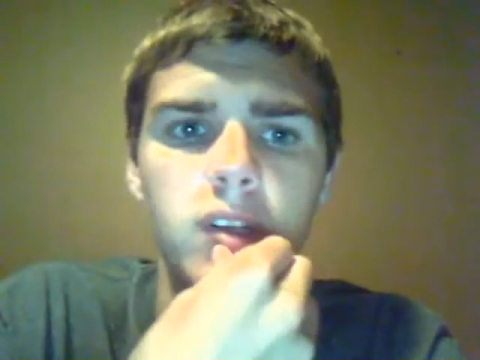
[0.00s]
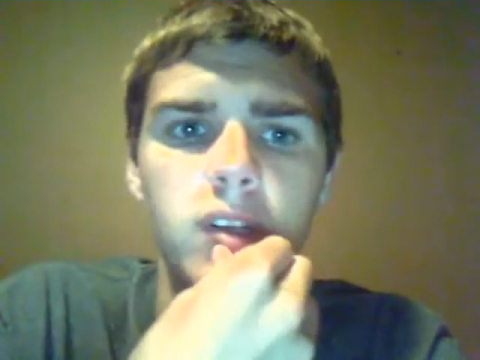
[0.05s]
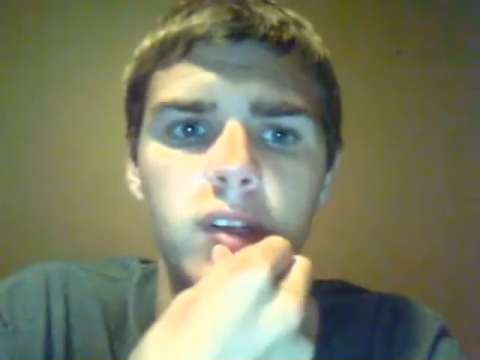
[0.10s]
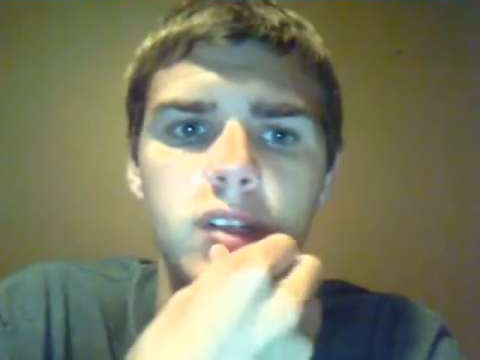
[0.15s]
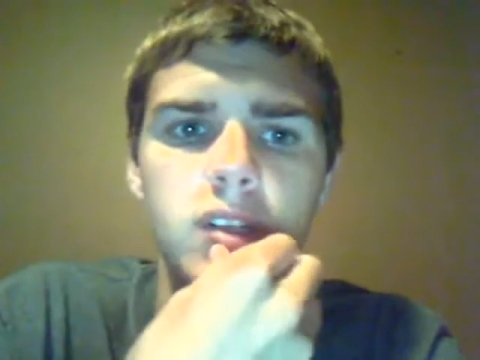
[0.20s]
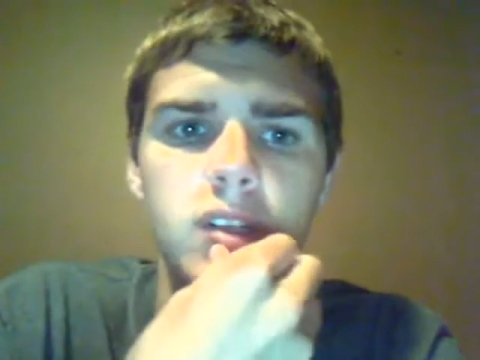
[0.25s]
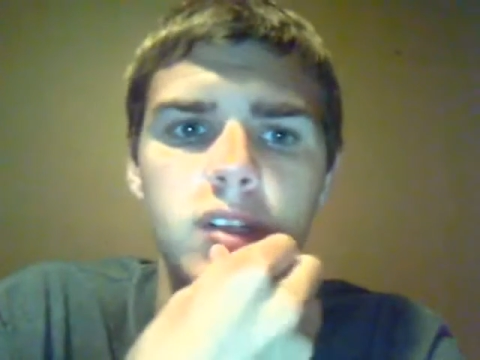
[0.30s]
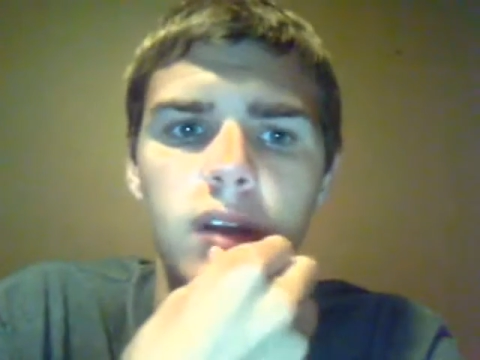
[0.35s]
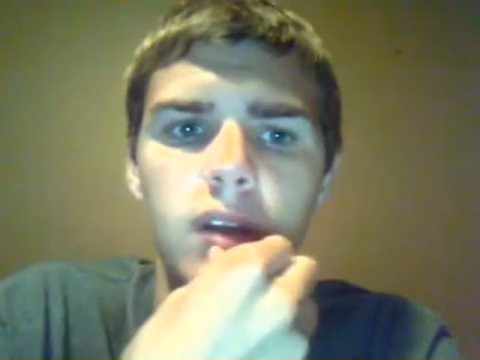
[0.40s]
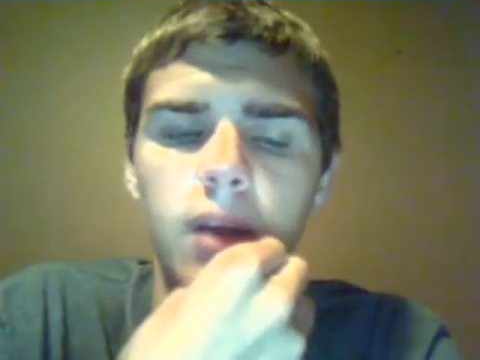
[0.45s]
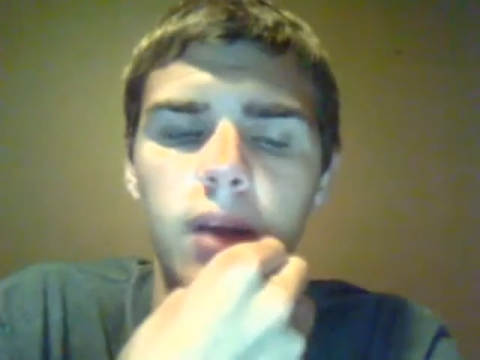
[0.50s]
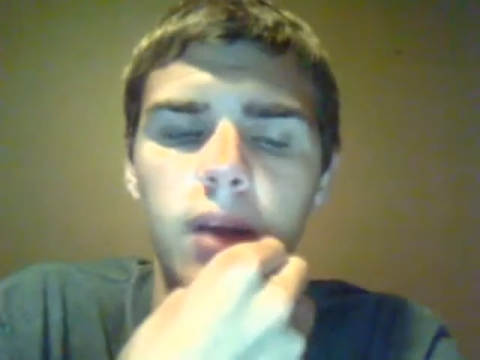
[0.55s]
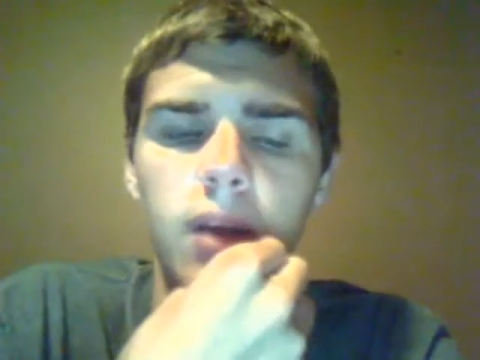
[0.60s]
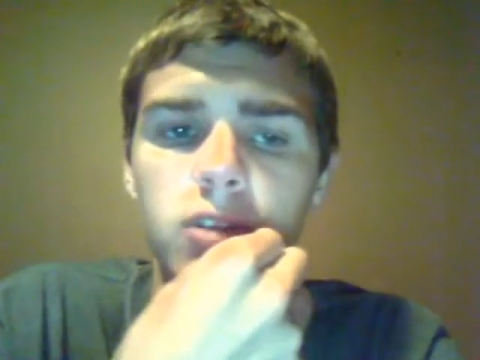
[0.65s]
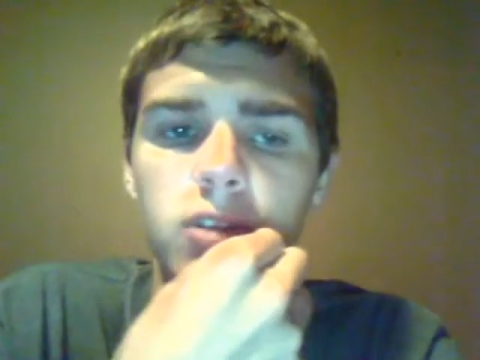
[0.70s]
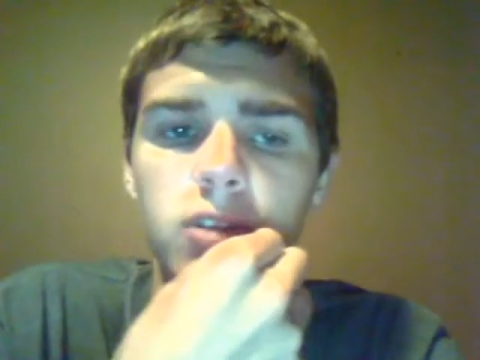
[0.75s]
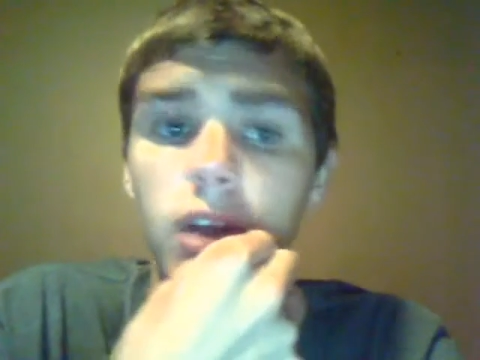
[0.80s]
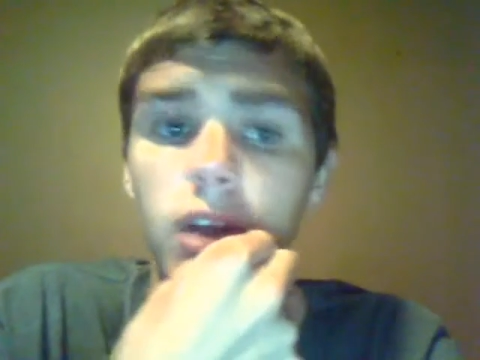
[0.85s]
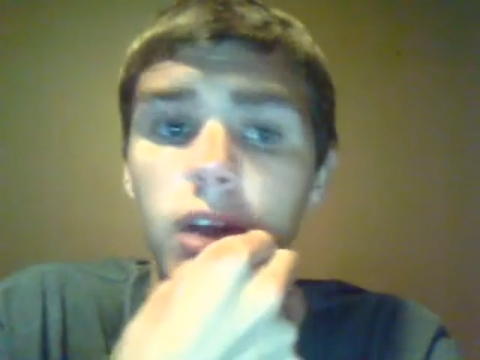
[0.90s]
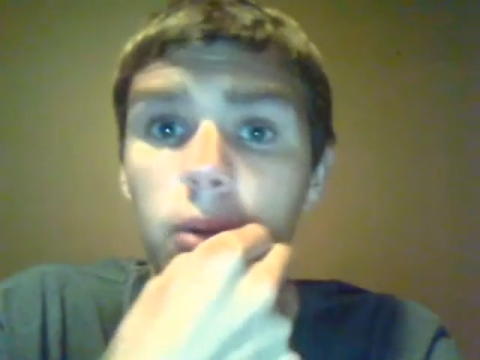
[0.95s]
Trent
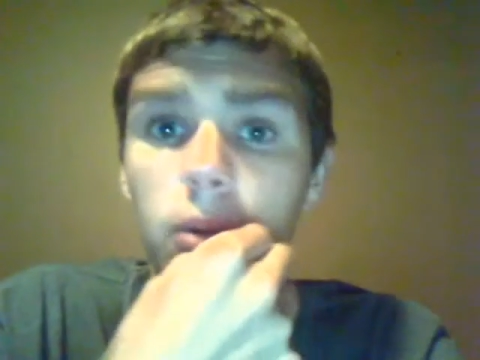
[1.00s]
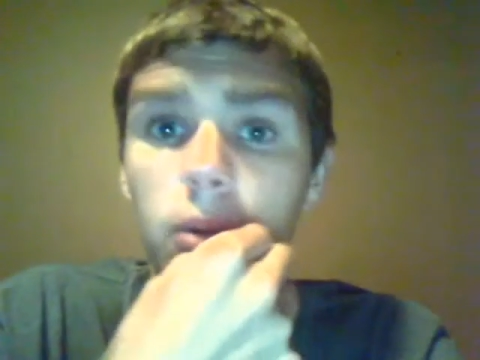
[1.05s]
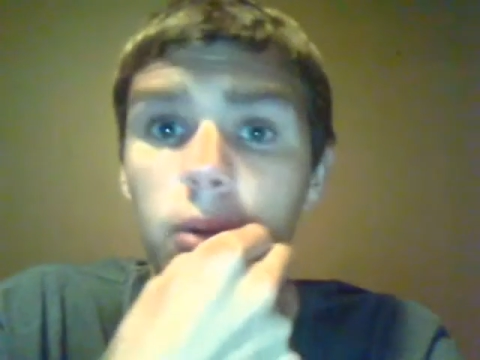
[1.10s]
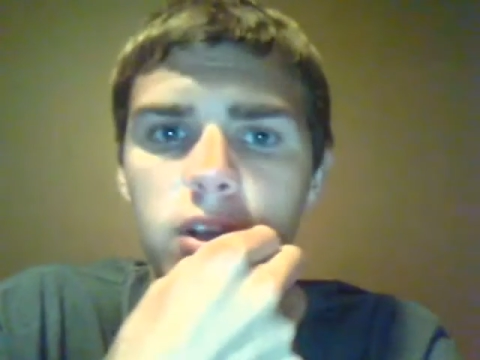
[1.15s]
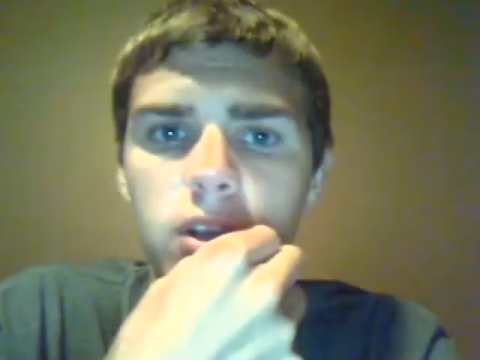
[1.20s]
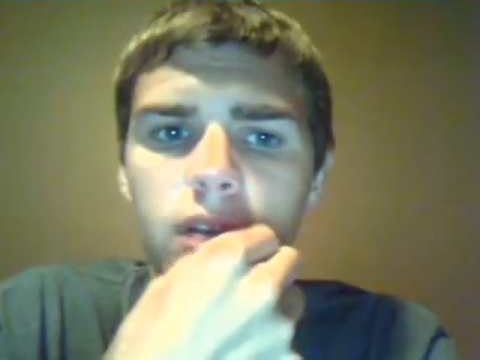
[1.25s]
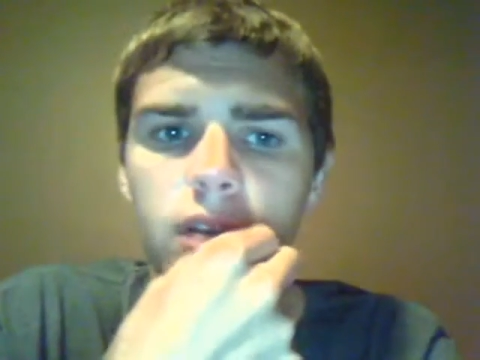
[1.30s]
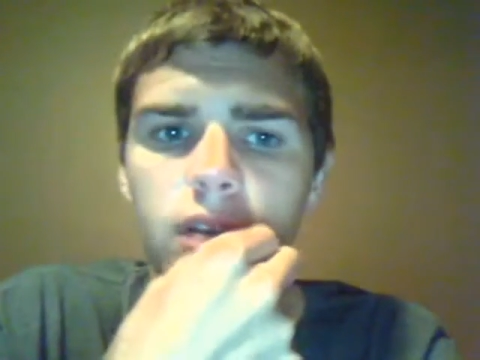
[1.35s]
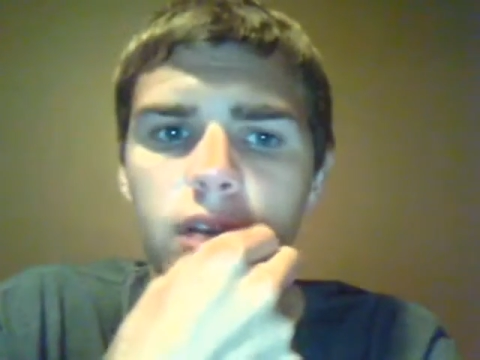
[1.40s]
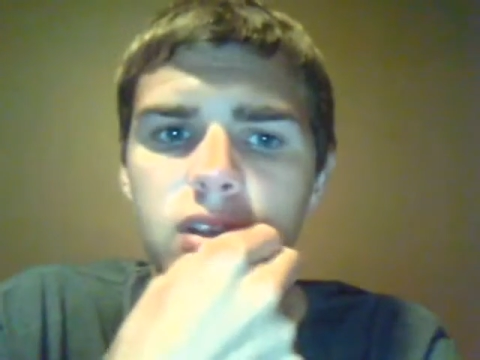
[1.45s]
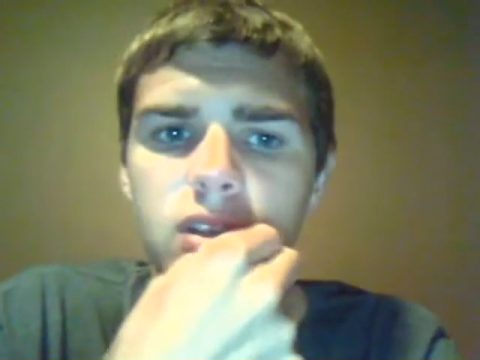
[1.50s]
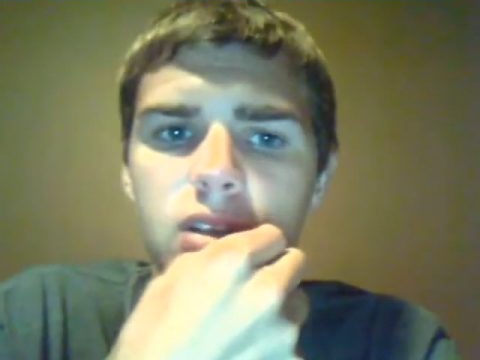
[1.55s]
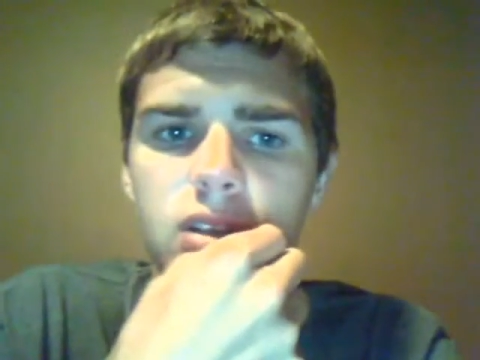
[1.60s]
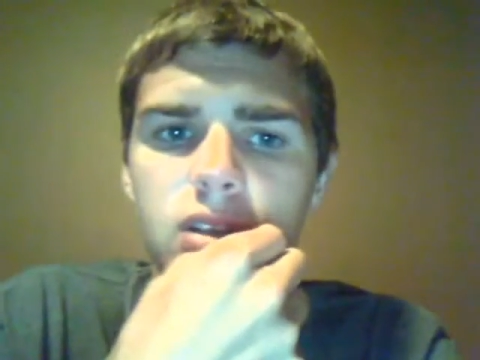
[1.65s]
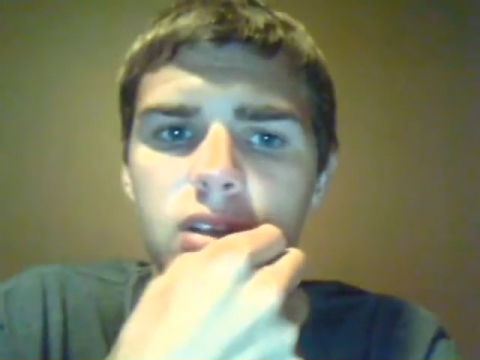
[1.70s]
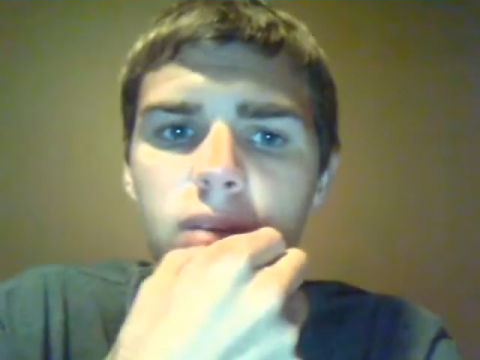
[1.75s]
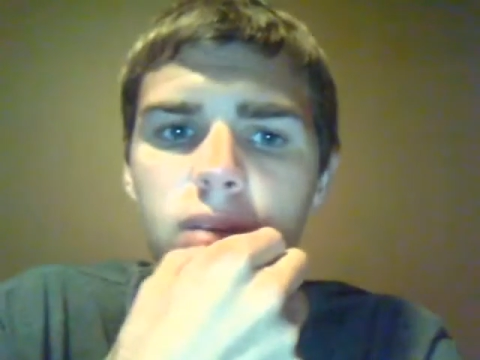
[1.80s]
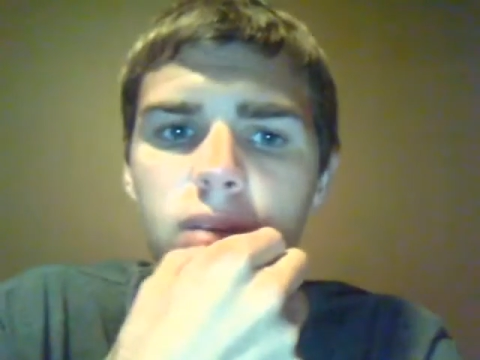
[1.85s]
Edwards, obviously,